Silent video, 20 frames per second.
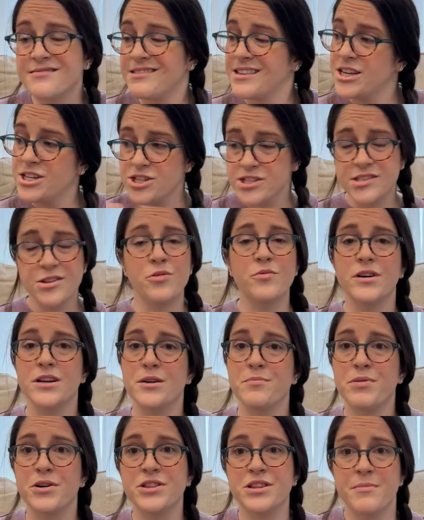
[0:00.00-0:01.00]
They just don't want
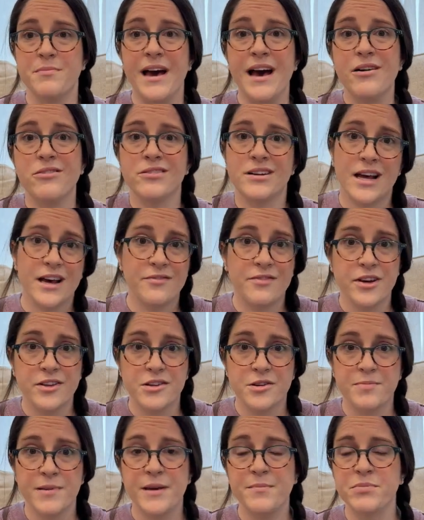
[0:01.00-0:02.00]
to put them out and have
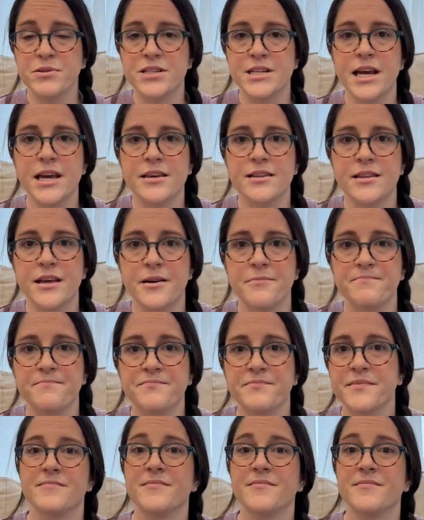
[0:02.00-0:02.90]
other people take them.